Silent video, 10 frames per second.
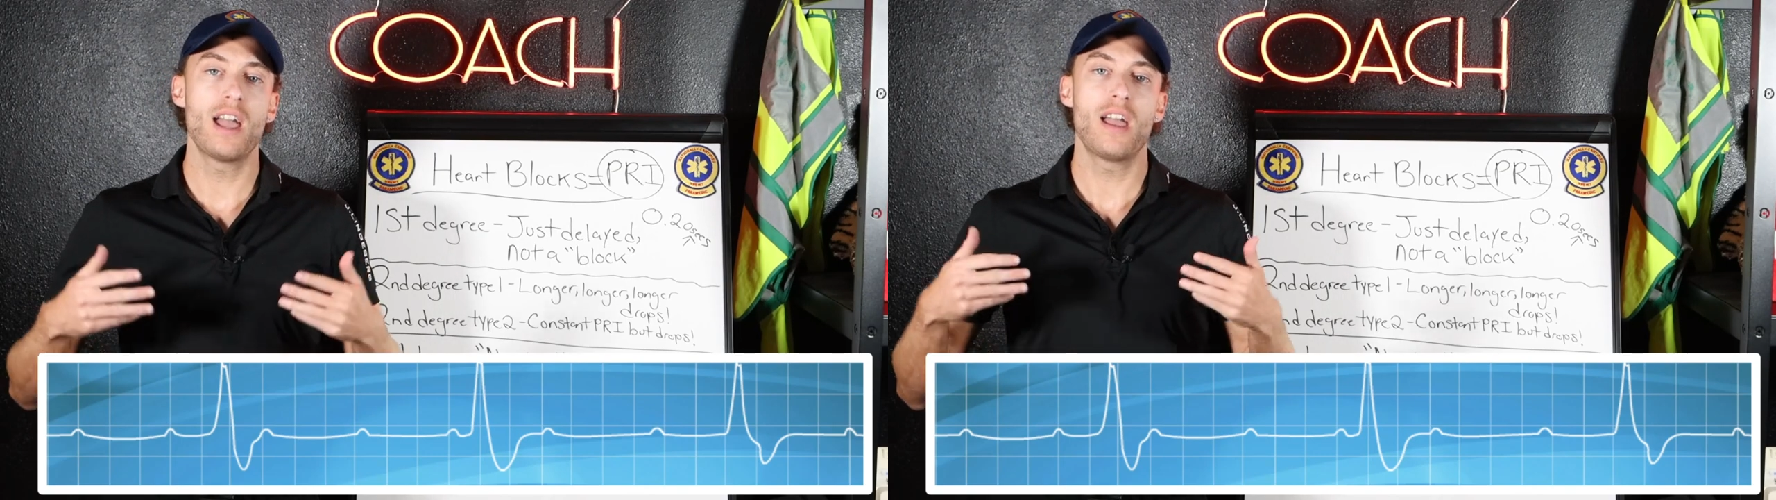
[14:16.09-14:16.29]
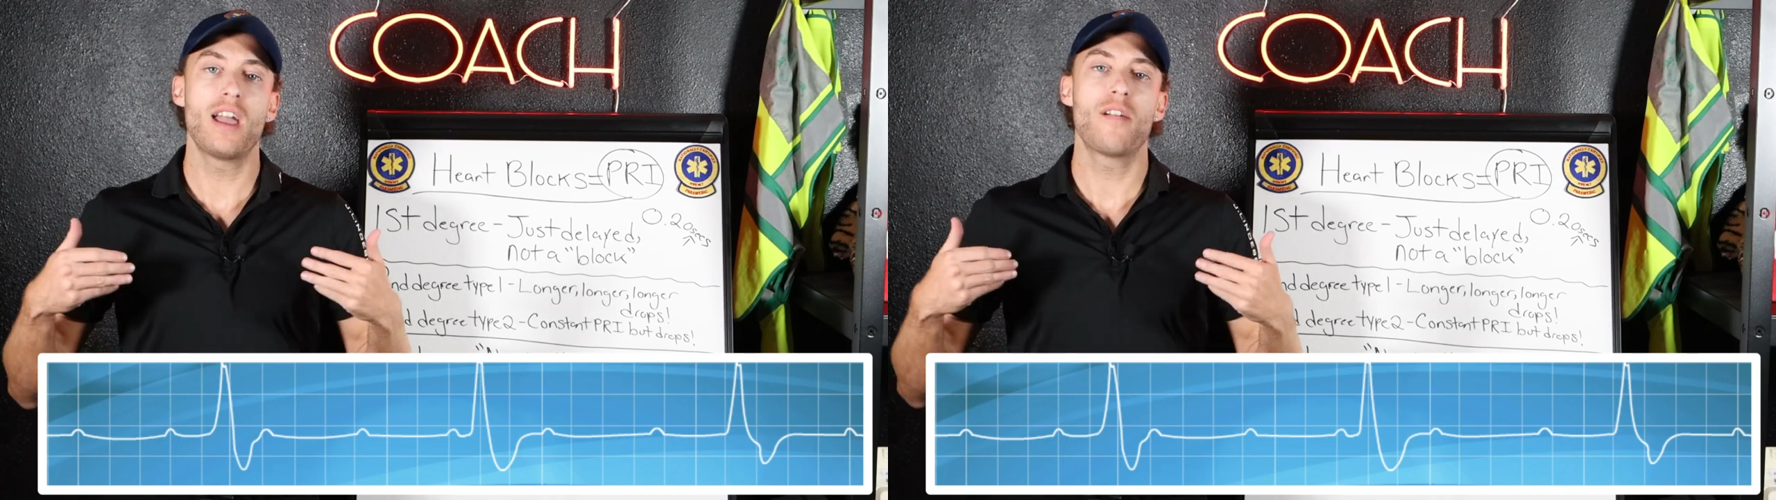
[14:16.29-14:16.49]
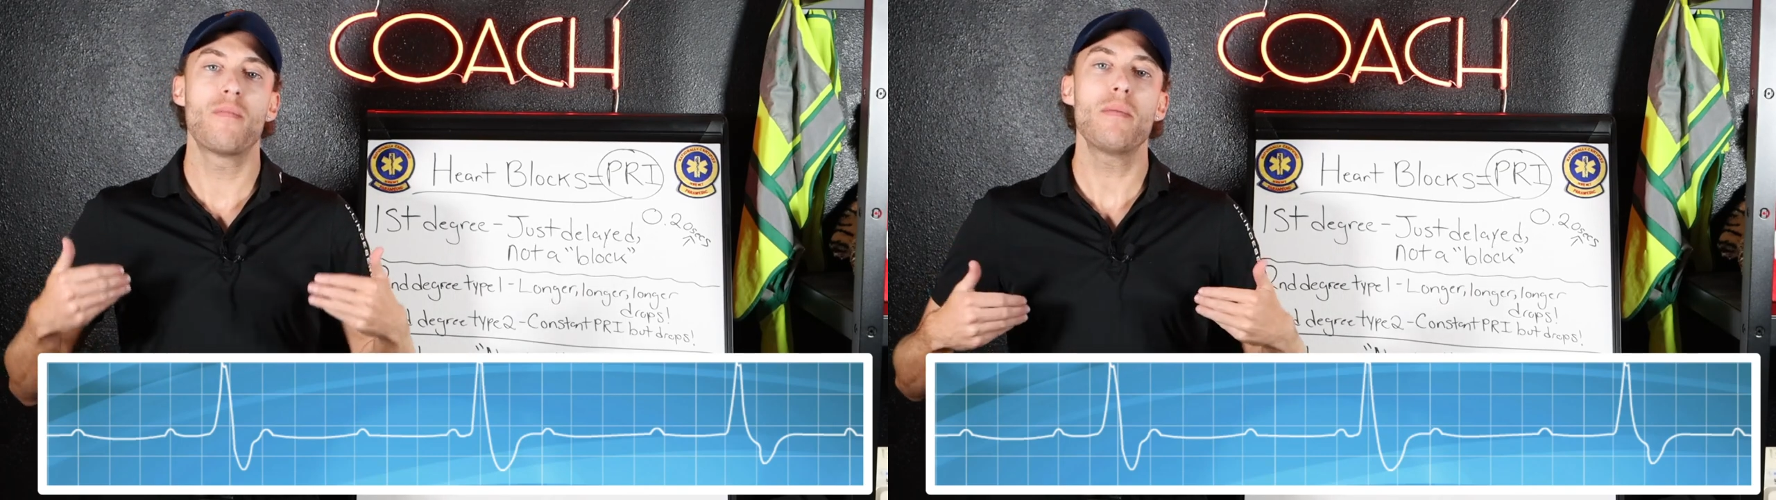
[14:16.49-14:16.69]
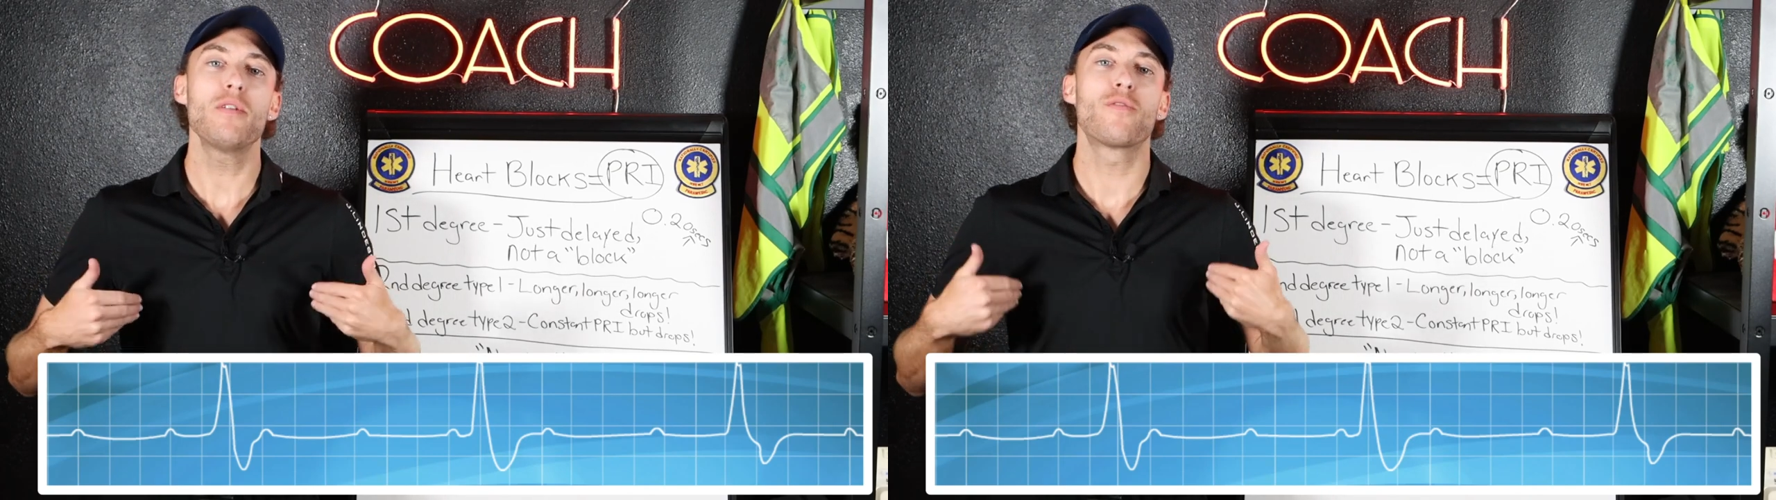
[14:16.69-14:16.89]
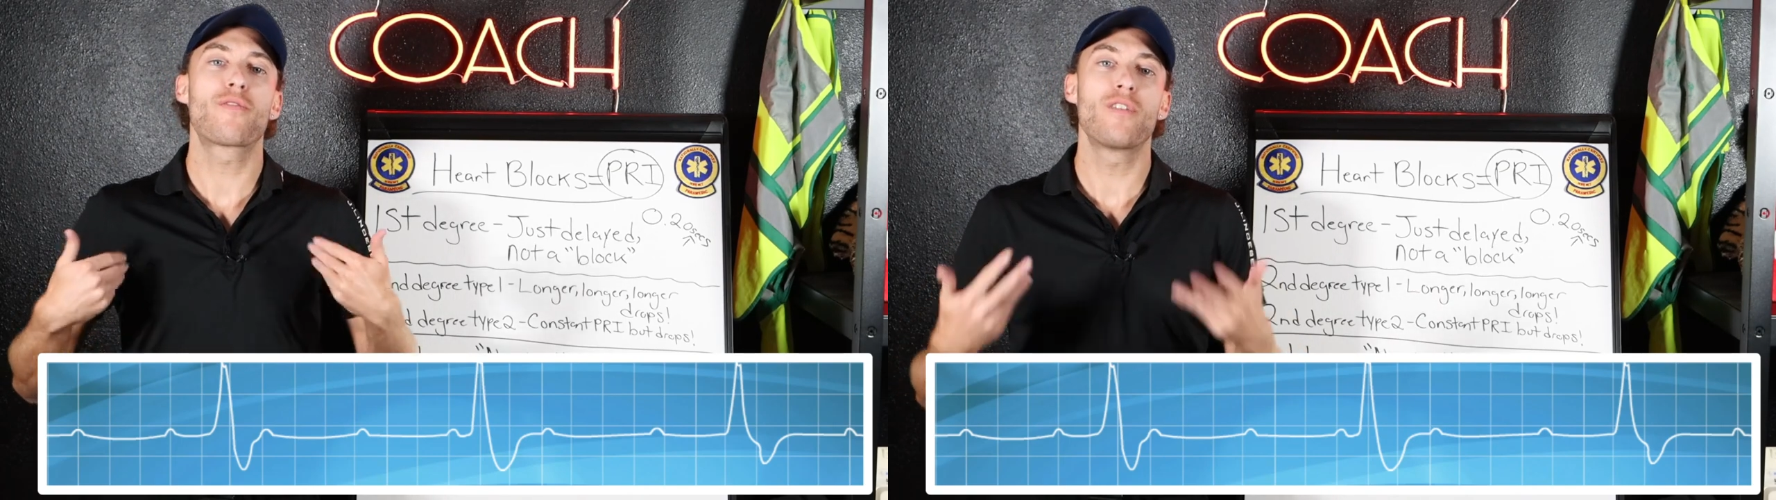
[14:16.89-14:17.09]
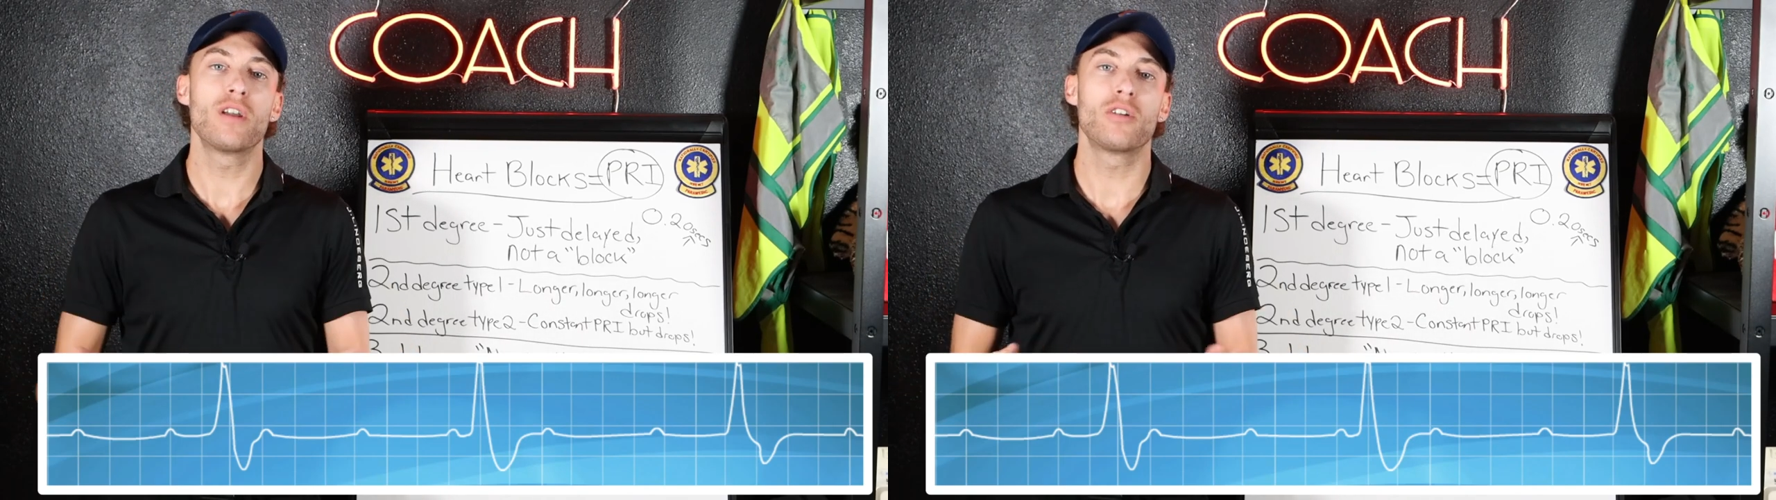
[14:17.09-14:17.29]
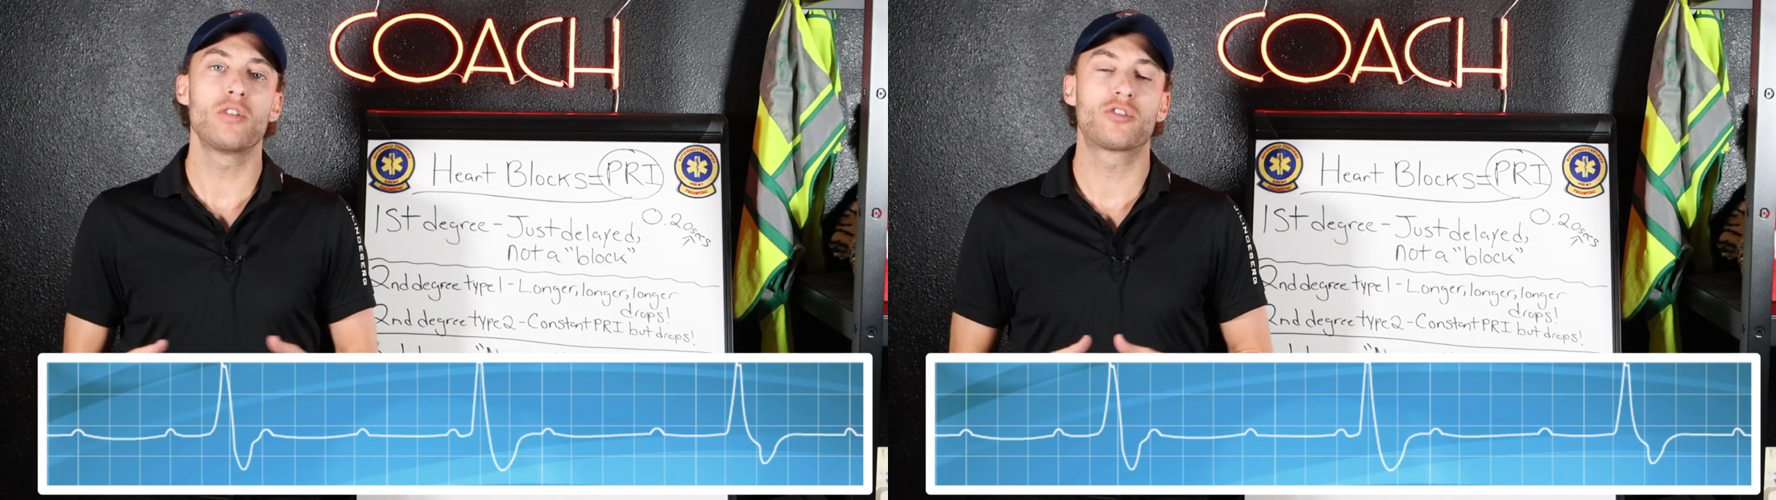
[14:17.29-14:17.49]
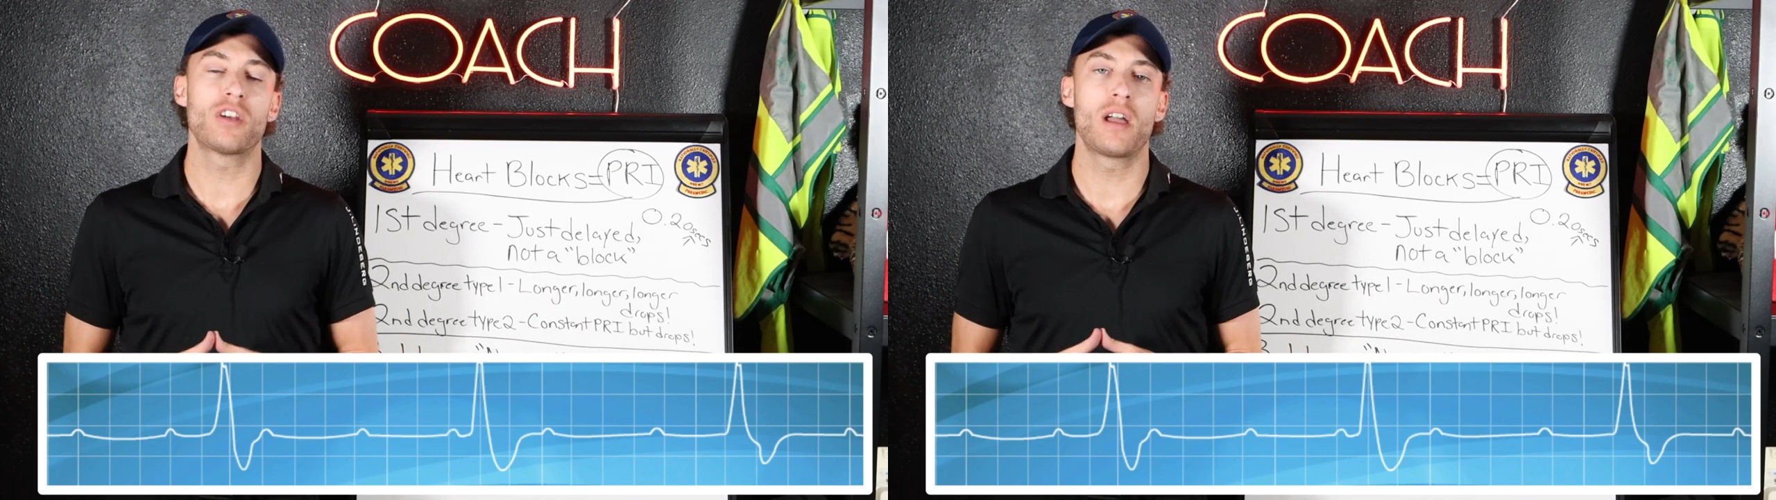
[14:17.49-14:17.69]
if maybe you feel
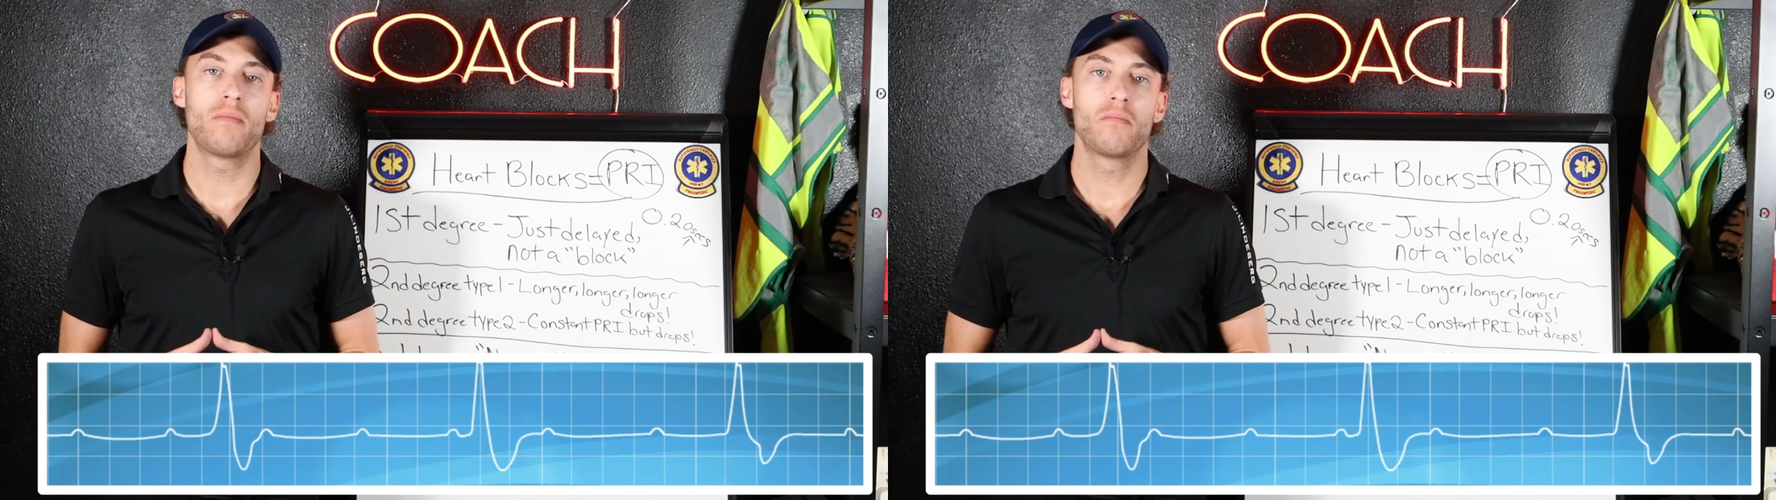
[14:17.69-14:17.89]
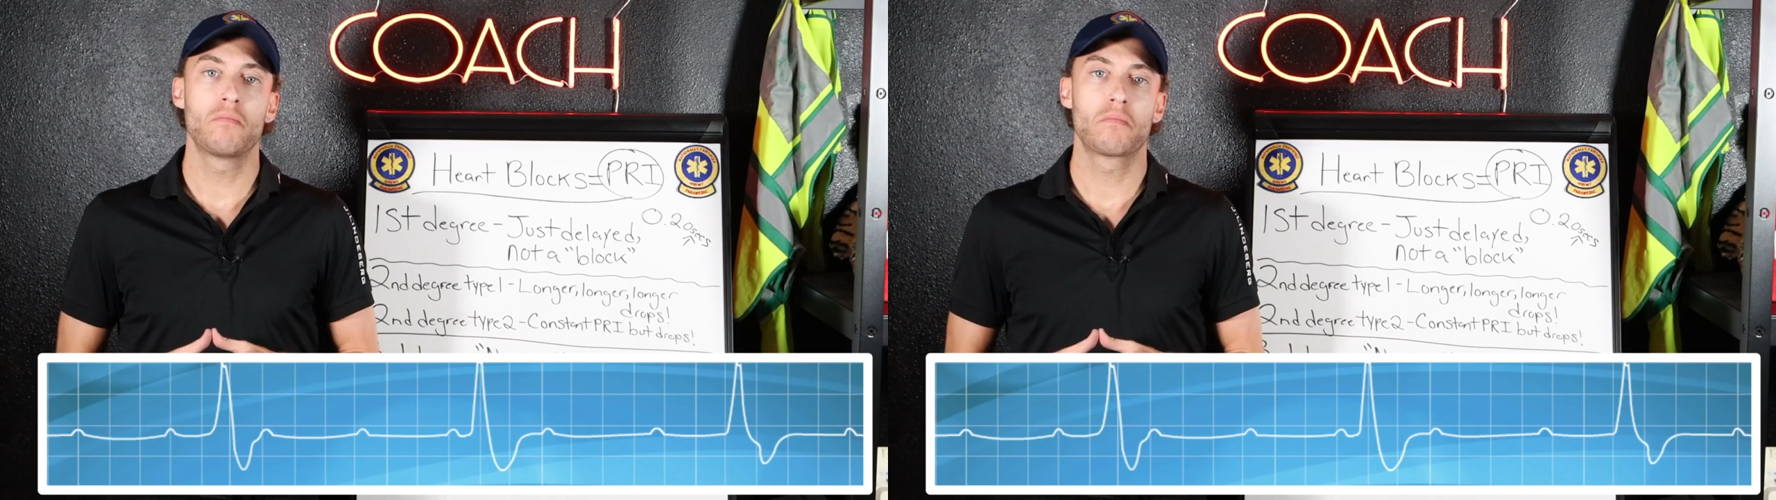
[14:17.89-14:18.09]
you say,